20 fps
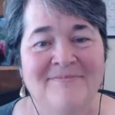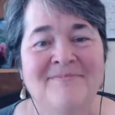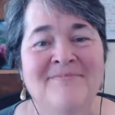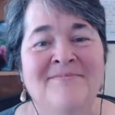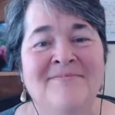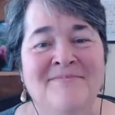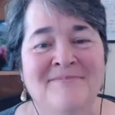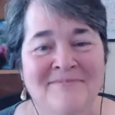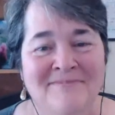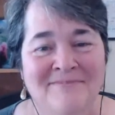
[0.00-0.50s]

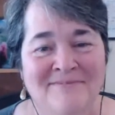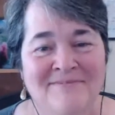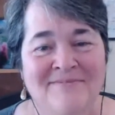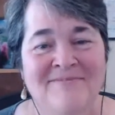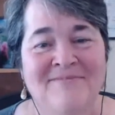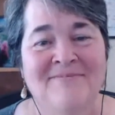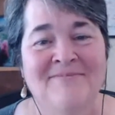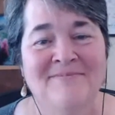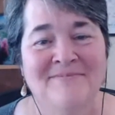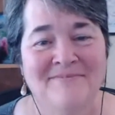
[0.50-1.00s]

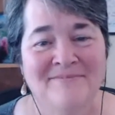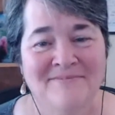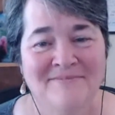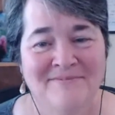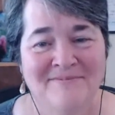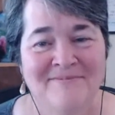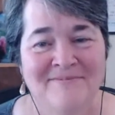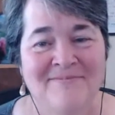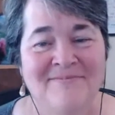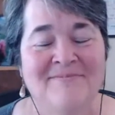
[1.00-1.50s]

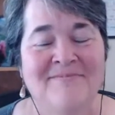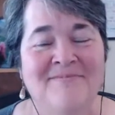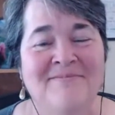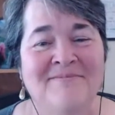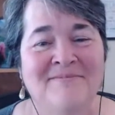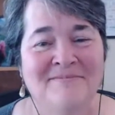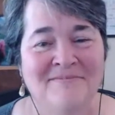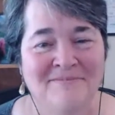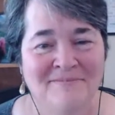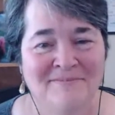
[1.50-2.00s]

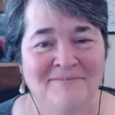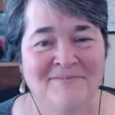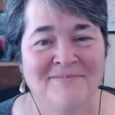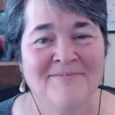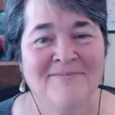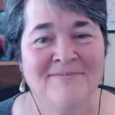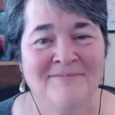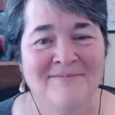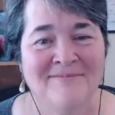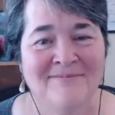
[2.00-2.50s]

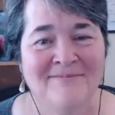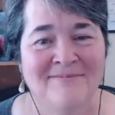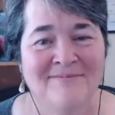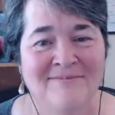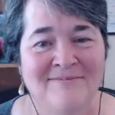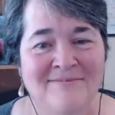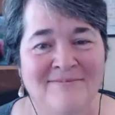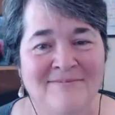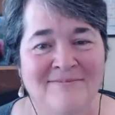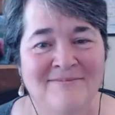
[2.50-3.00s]

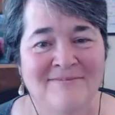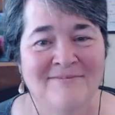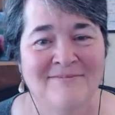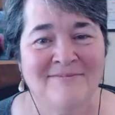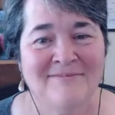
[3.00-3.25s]
(not speaking)